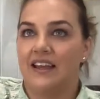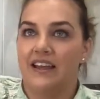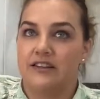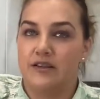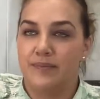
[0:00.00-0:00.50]

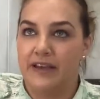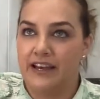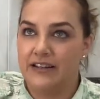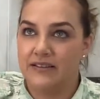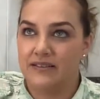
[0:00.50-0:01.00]
it's
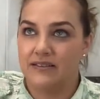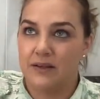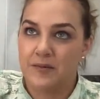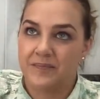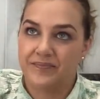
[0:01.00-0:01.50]
about,
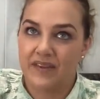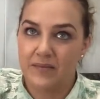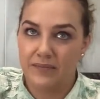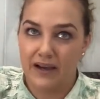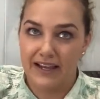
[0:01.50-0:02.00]

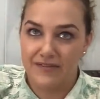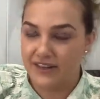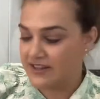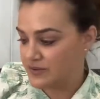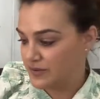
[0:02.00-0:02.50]
my
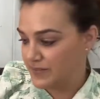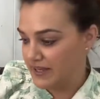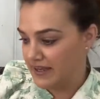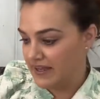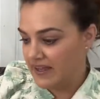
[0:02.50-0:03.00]
advice would
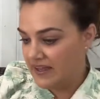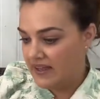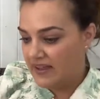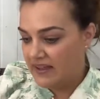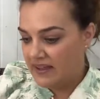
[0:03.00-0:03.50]
be,
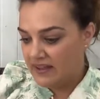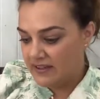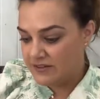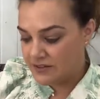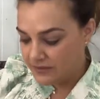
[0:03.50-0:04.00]

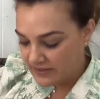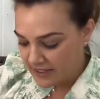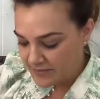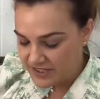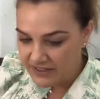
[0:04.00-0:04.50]
do an
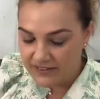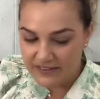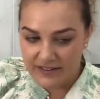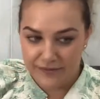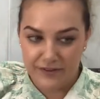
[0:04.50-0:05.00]

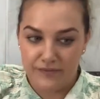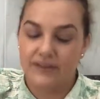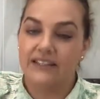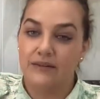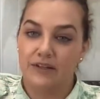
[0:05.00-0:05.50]
MTO if you
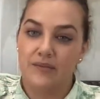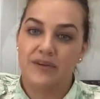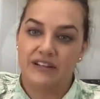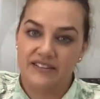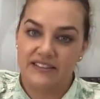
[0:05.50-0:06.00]
really want
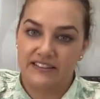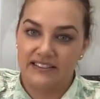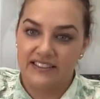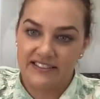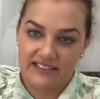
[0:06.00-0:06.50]
to
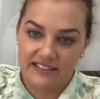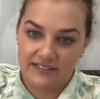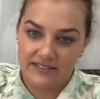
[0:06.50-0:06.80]
personalize it.